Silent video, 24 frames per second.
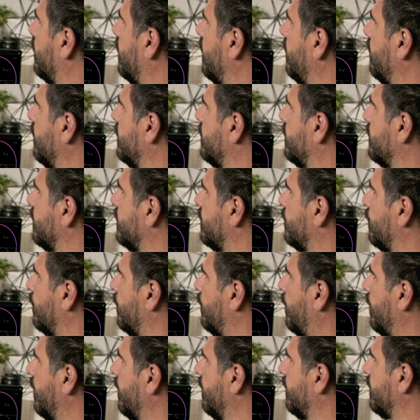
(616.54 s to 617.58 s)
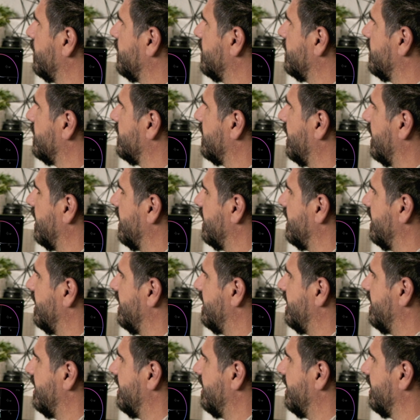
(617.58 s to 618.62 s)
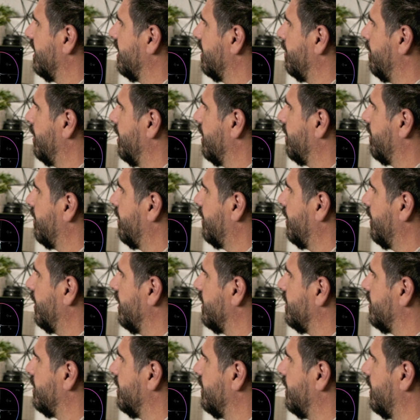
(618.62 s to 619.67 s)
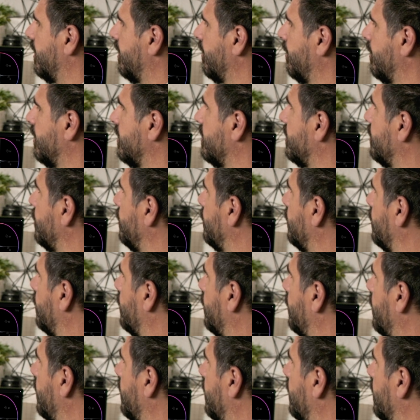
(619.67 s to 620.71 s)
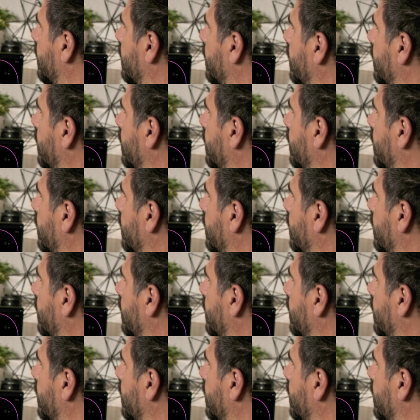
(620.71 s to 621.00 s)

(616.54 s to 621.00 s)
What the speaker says: one, which was one of the reasons I didn't commit fully to it, was you couldn't,